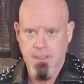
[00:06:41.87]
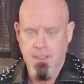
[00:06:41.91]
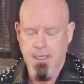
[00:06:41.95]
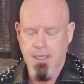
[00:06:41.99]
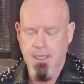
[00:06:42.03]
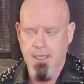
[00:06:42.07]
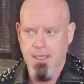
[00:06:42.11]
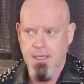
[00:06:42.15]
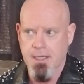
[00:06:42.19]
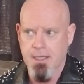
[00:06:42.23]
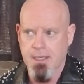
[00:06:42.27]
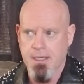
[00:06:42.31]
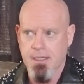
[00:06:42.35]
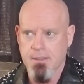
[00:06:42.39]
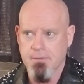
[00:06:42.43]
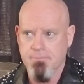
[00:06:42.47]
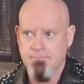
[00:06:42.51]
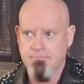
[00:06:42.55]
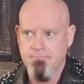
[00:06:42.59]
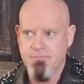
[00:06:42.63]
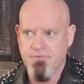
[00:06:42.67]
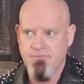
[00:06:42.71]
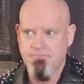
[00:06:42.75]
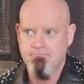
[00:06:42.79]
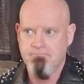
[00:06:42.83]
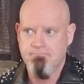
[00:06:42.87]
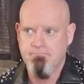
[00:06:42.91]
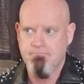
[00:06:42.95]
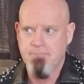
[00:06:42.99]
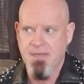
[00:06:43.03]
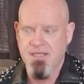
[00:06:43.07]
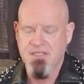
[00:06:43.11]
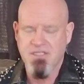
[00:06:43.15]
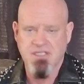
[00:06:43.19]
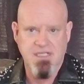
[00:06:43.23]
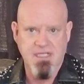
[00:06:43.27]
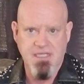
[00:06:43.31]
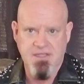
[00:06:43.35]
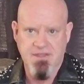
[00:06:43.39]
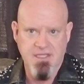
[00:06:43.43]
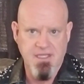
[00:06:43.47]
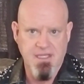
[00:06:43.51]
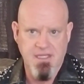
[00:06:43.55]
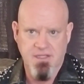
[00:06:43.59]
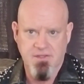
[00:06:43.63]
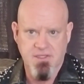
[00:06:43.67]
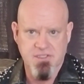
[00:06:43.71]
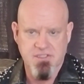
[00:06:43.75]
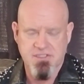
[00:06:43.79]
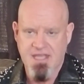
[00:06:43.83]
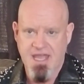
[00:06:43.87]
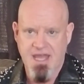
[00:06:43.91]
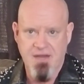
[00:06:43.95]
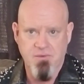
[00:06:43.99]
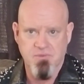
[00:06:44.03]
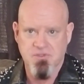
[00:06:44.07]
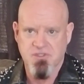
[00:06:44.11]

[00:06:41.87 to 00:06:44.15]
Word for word: Uh, basically thinking that Stan